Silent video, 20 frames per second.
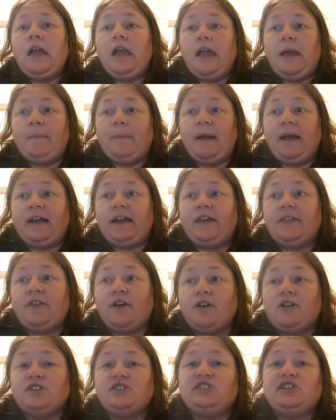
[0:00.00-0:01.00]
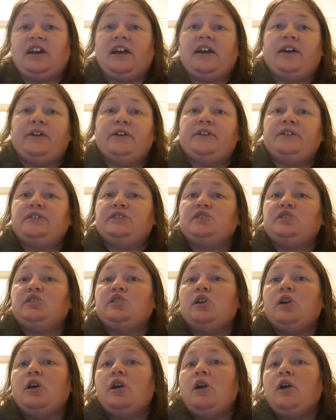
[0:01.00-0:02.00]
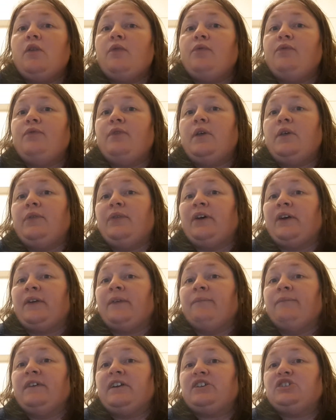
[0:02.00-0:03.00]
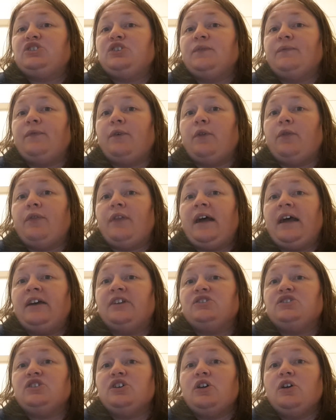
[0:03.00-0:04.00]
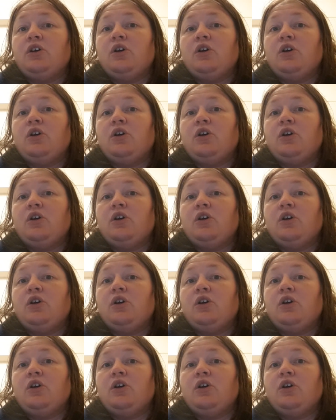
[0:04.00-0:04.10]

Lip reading: And back in those days, the conviction for that